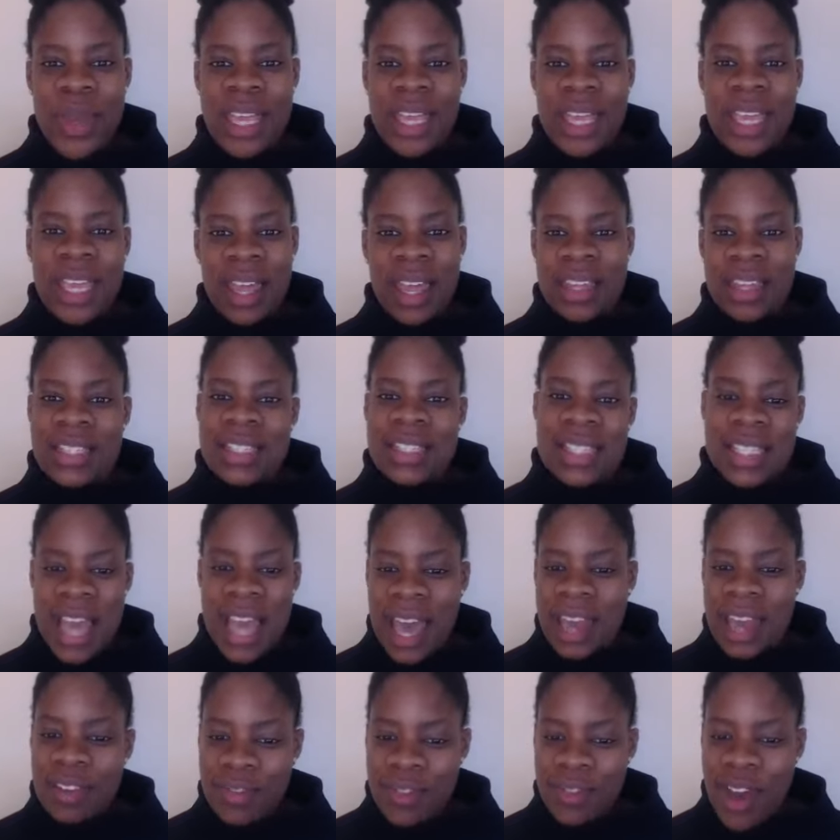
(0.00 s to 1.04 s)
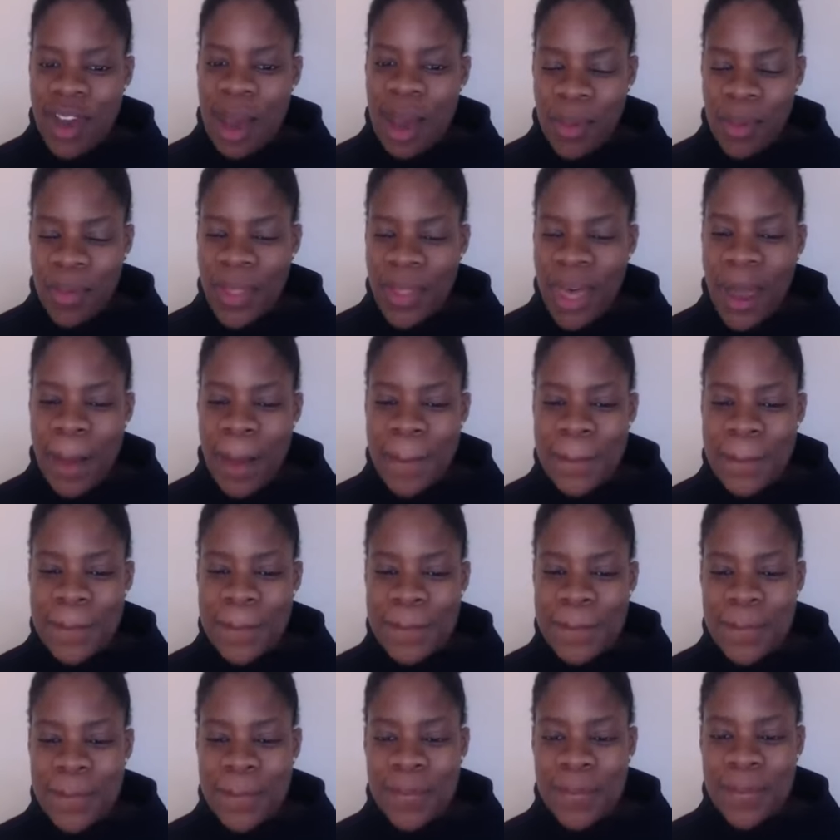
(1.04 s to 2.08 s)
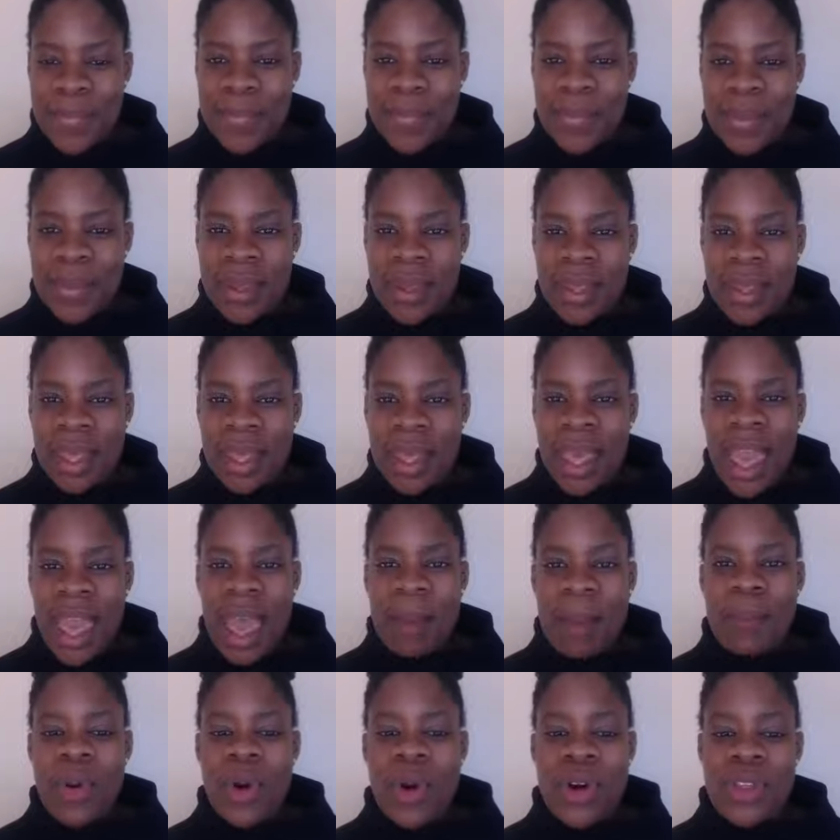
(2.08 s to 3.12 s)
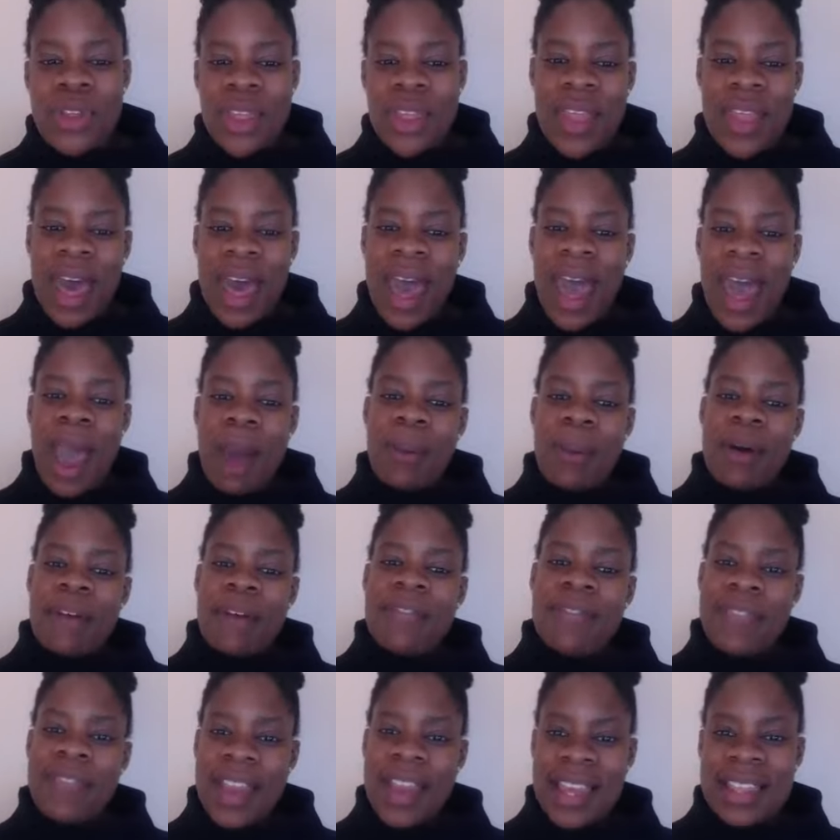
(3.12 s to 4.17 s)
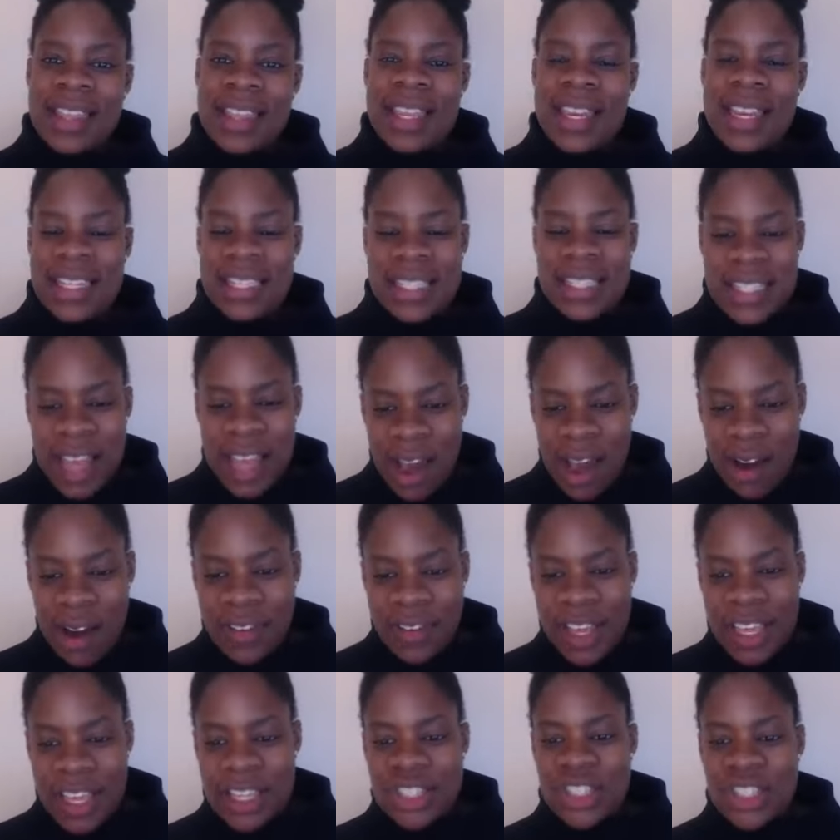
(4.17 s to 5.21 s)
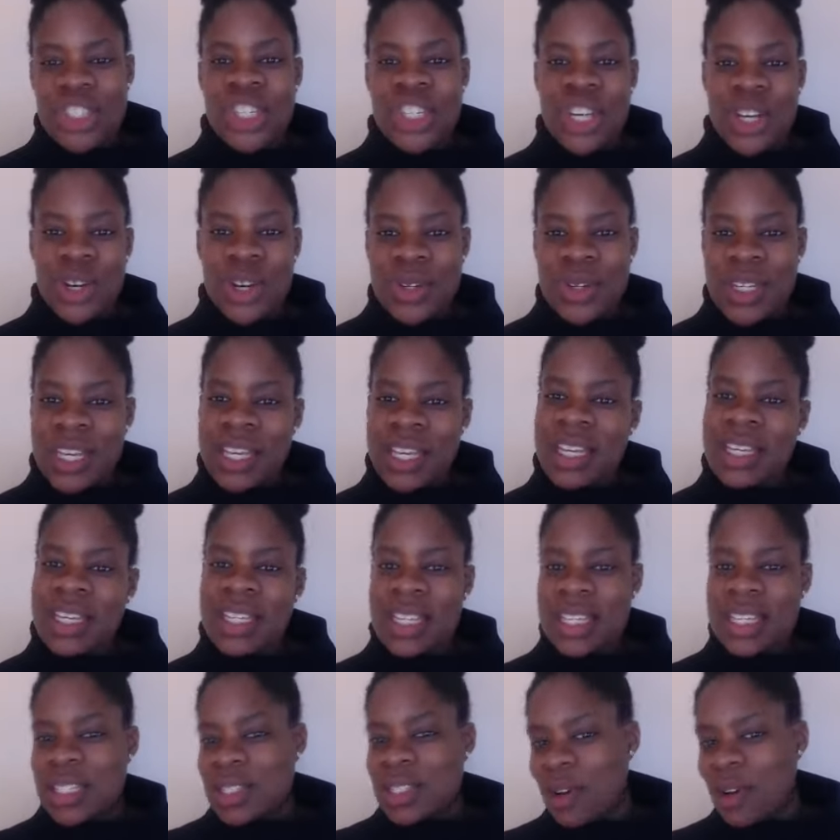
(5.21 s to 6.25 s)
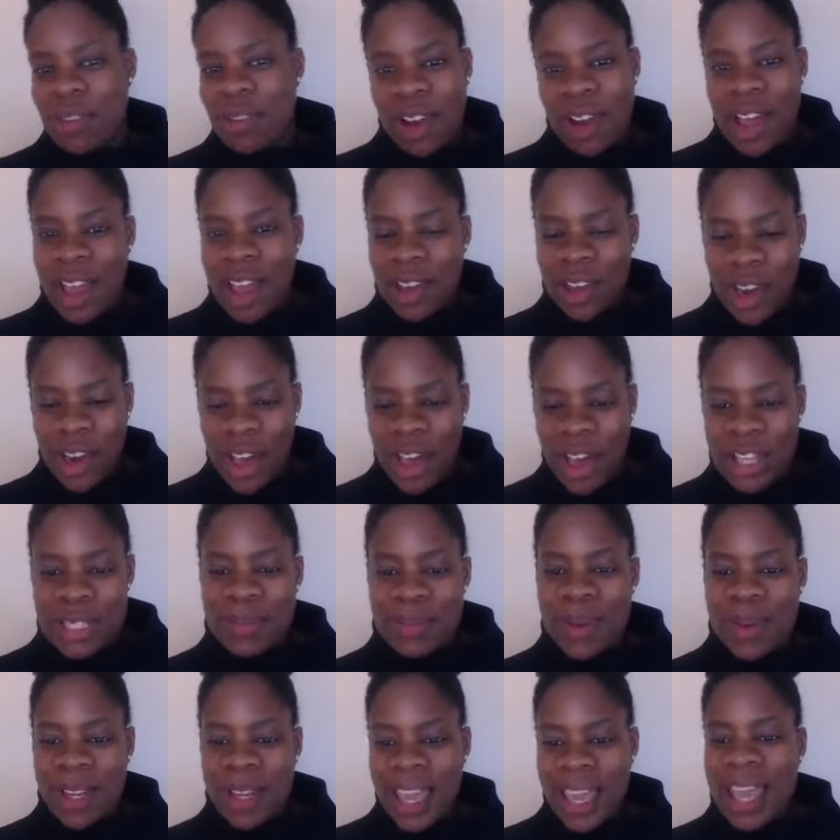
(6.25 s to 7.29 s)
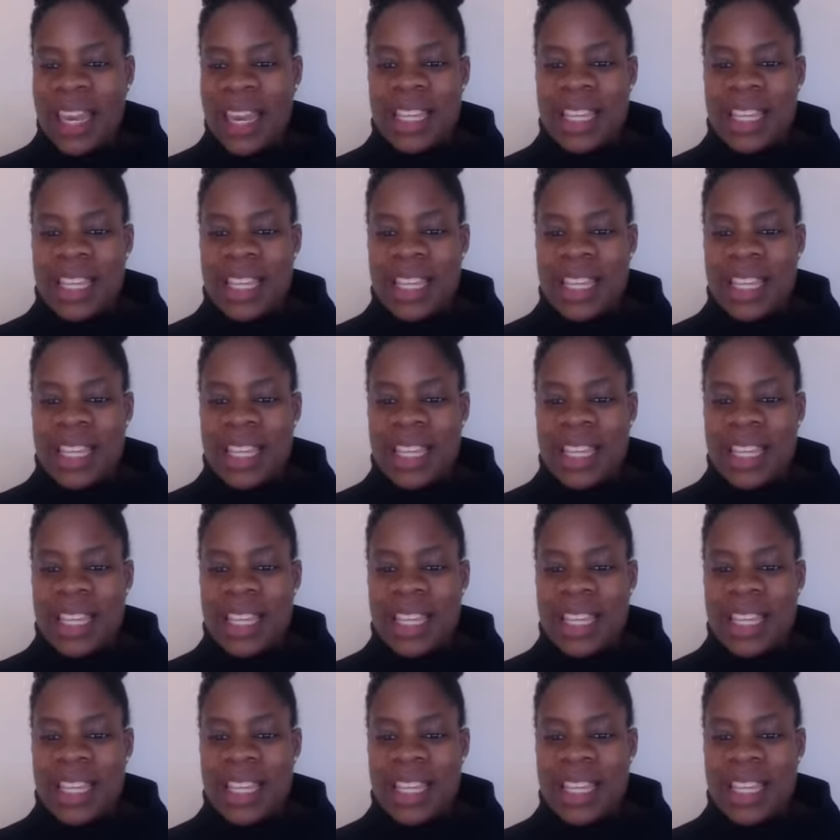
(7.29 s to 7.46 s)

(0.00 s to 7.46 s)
We can stand firm on that. And more than that, our faith in itself is shielded. It's not relying on us, but